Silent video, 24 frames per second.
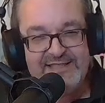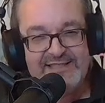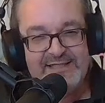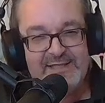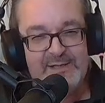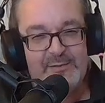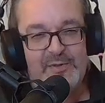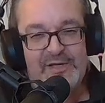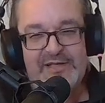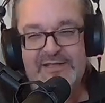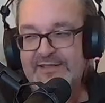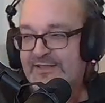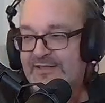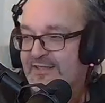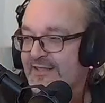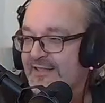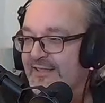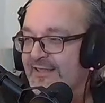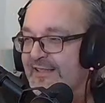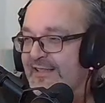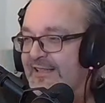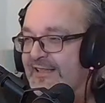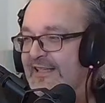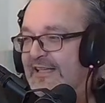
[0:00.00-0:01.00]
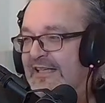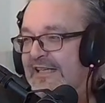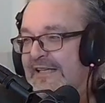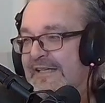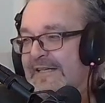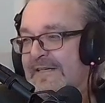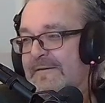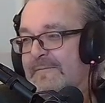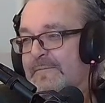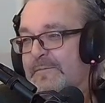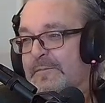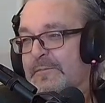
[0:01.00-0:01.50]
tea bags.
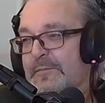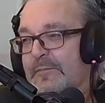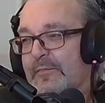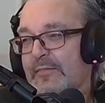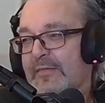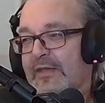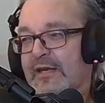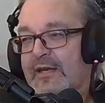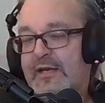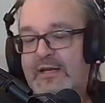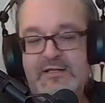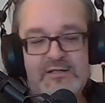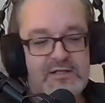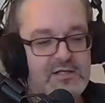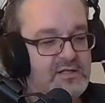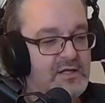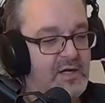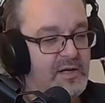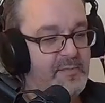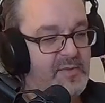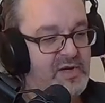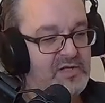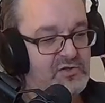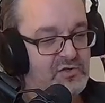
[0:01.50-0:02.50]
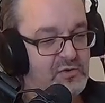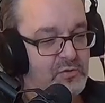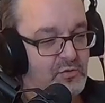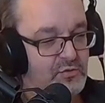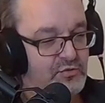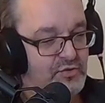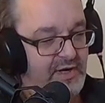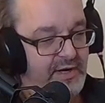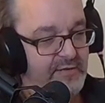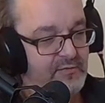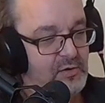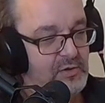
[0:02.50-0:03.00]
Interdimensional
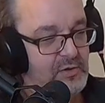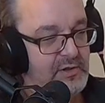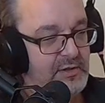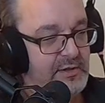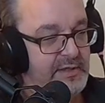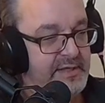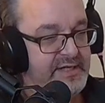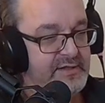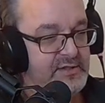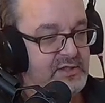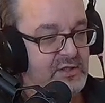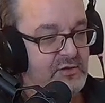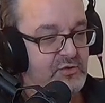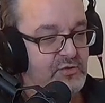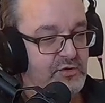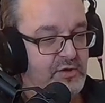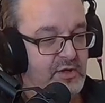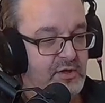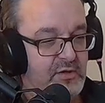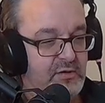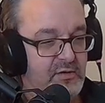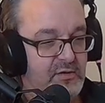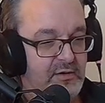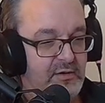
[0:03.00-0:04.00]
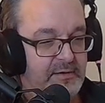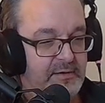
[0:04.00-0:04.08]
travel, is it true?